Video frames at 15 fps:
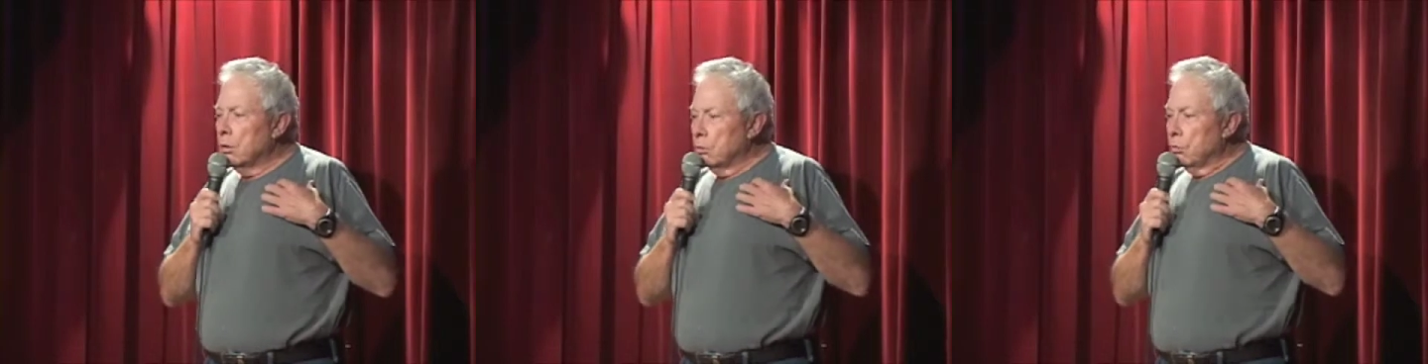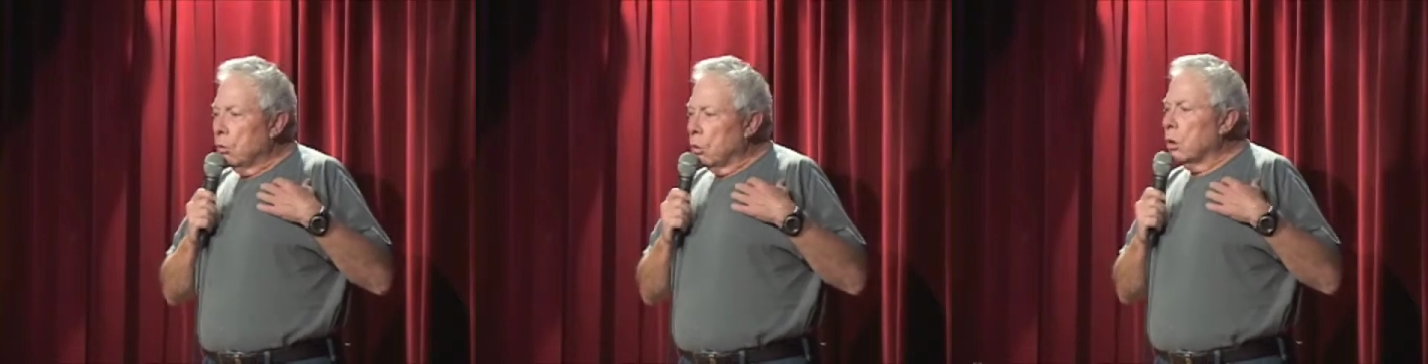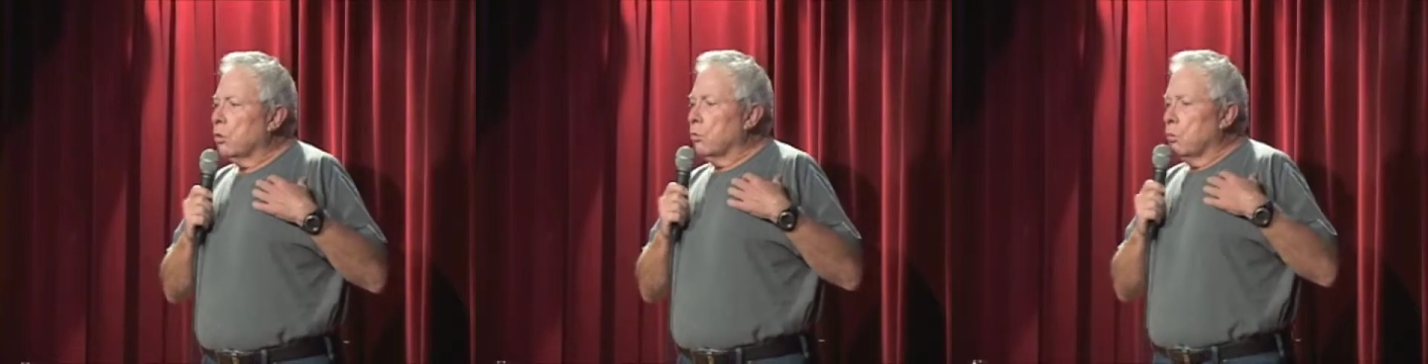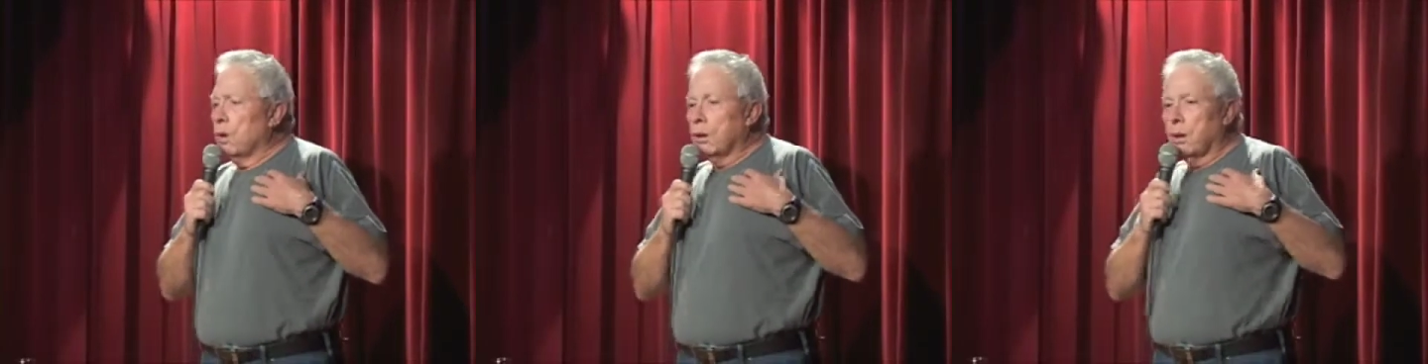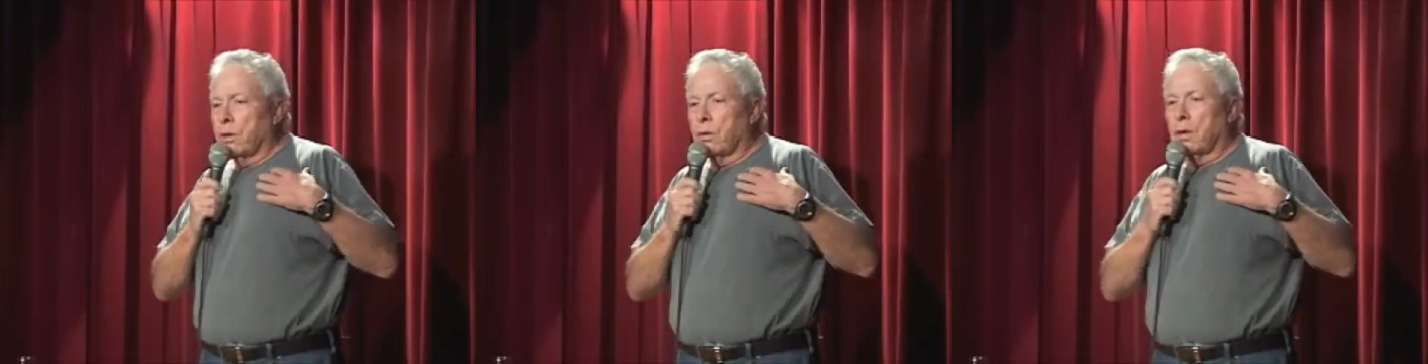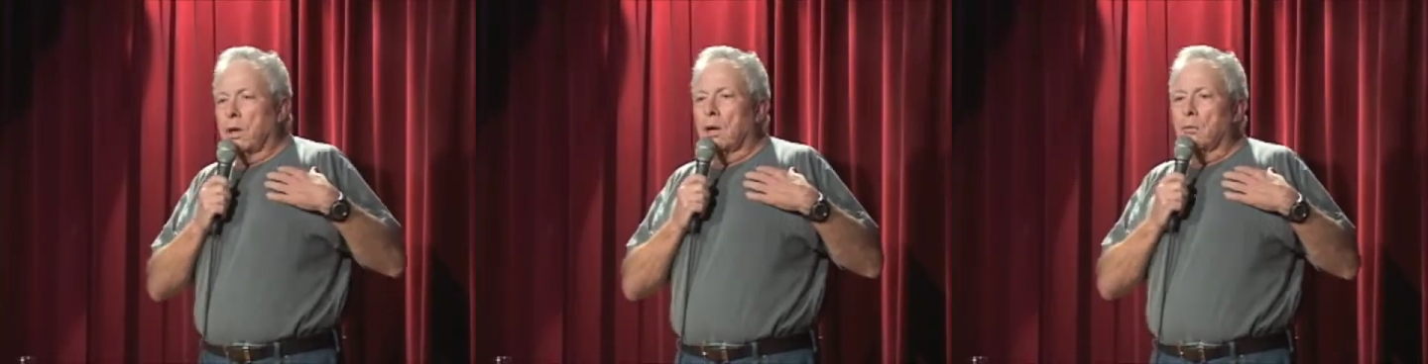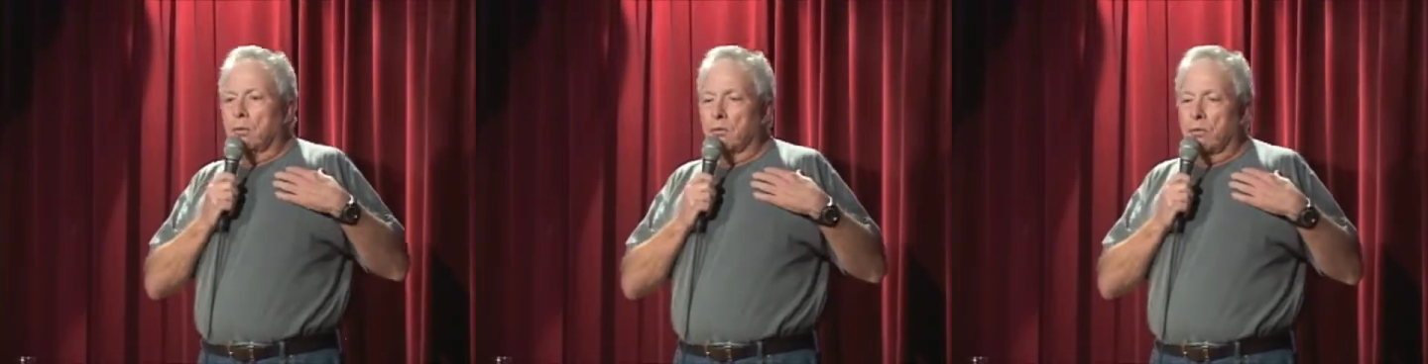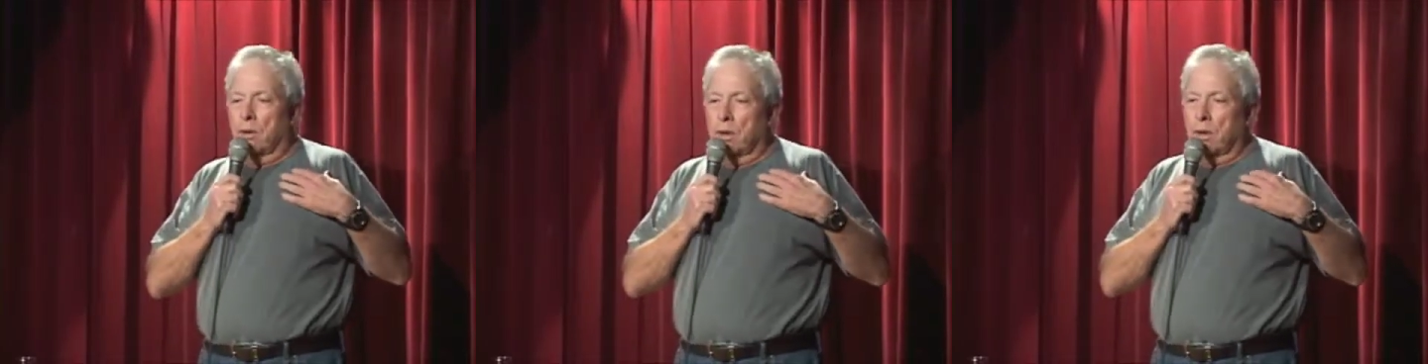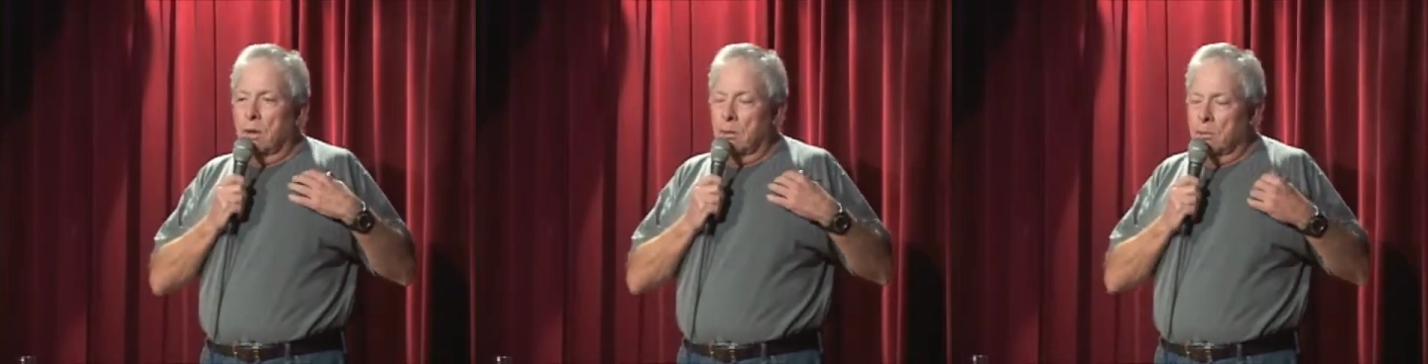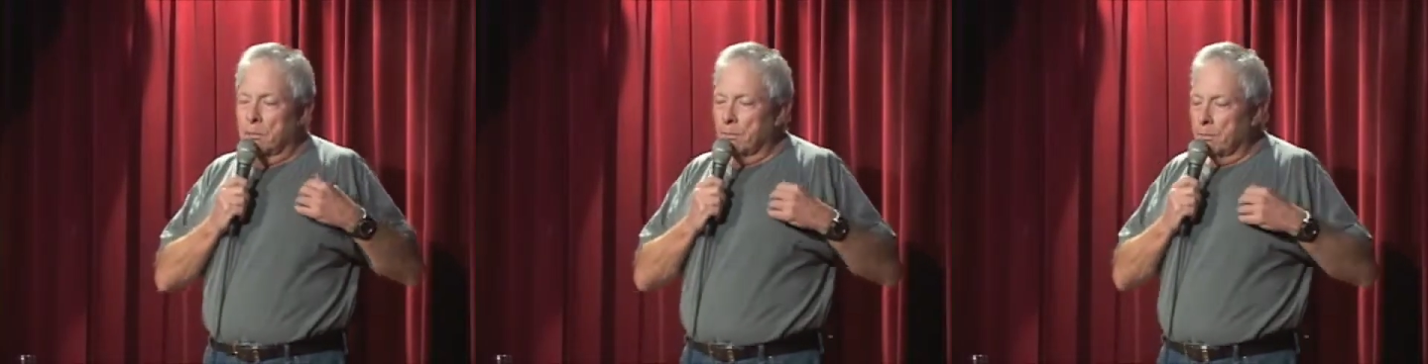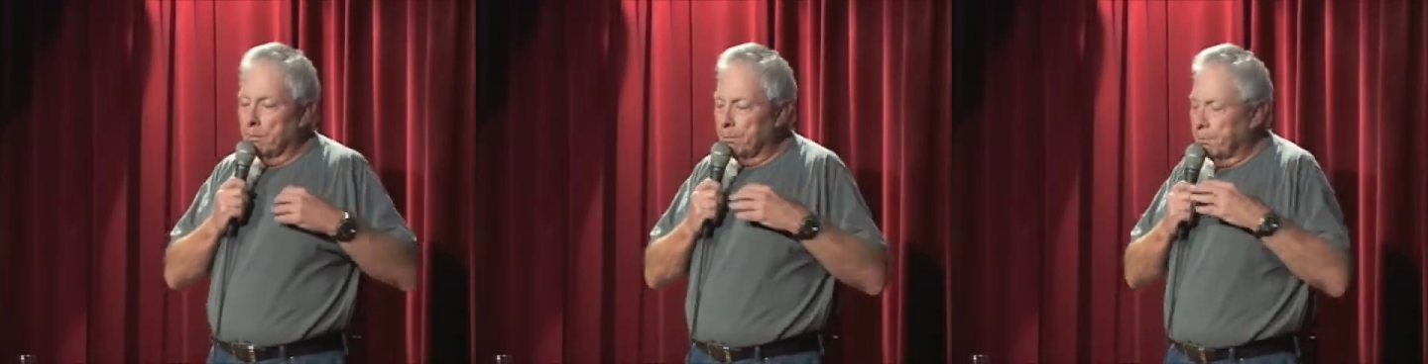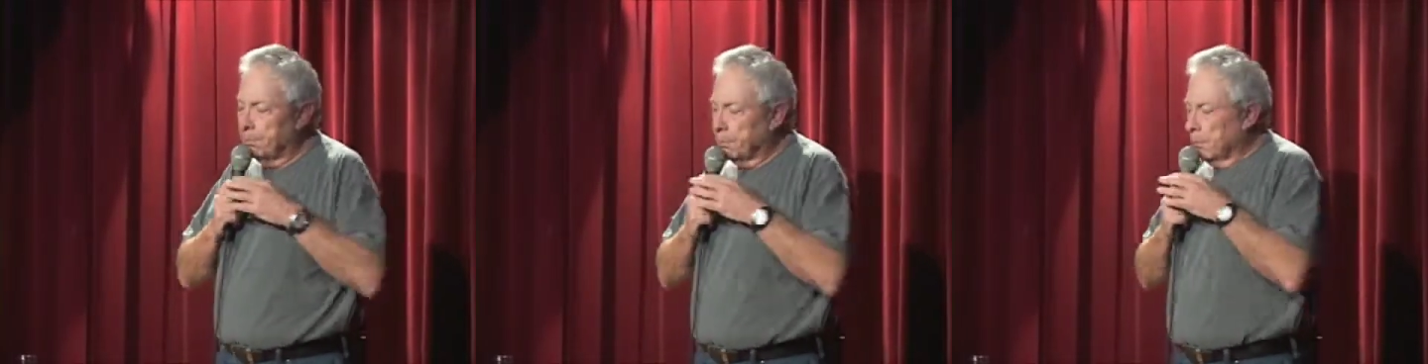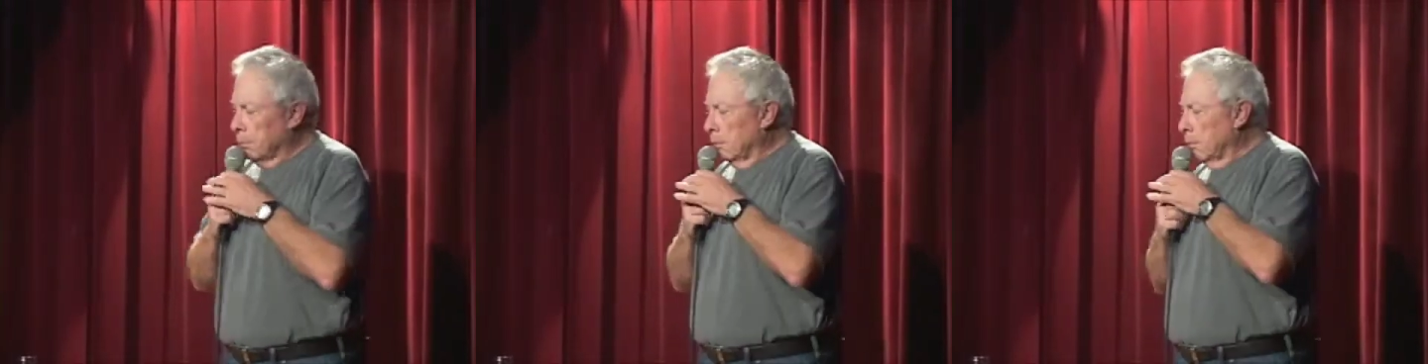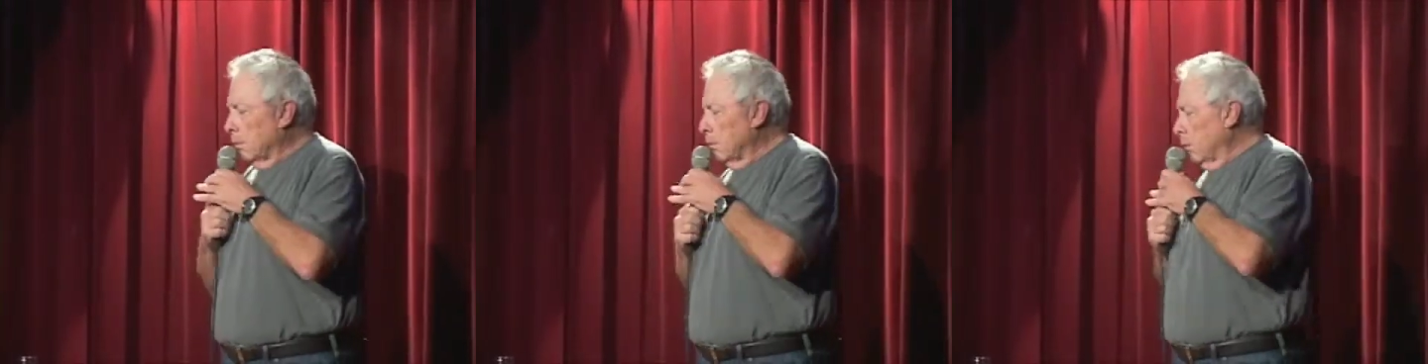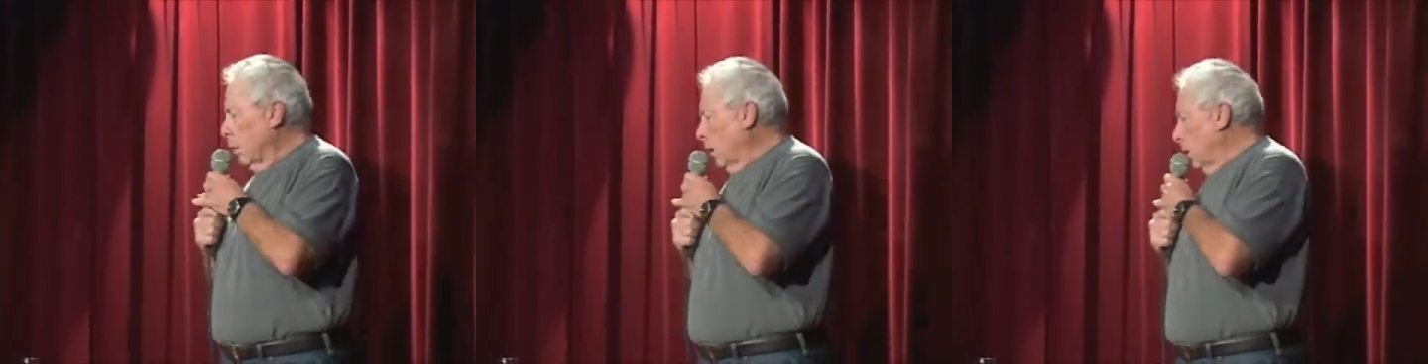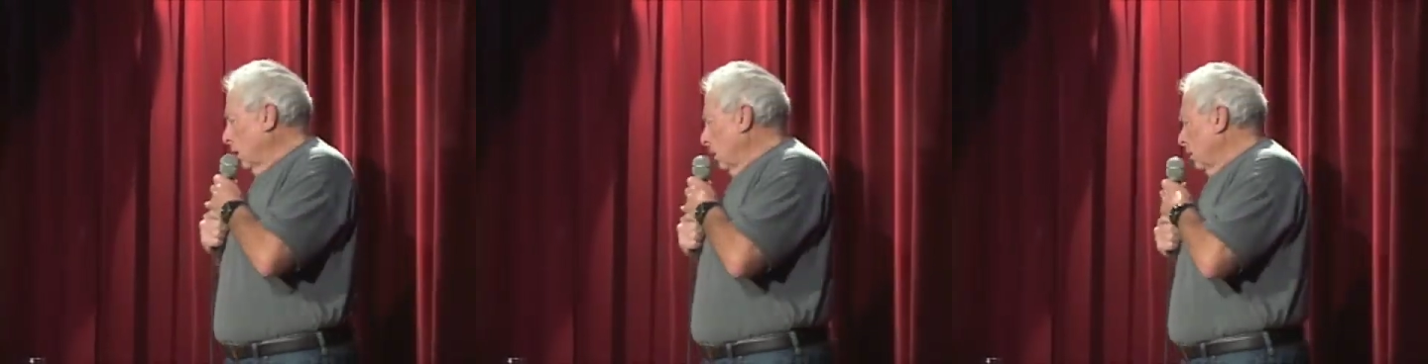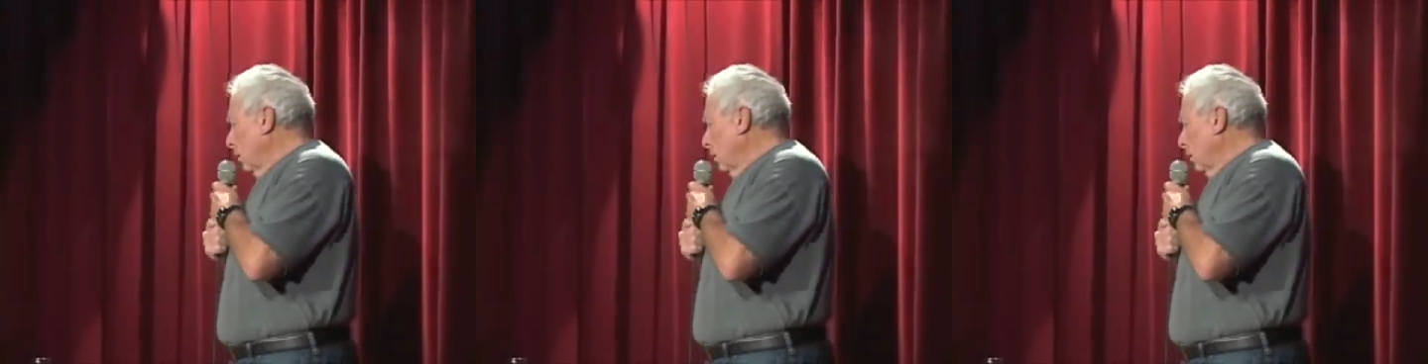you're going to really think I was funny. Yeah.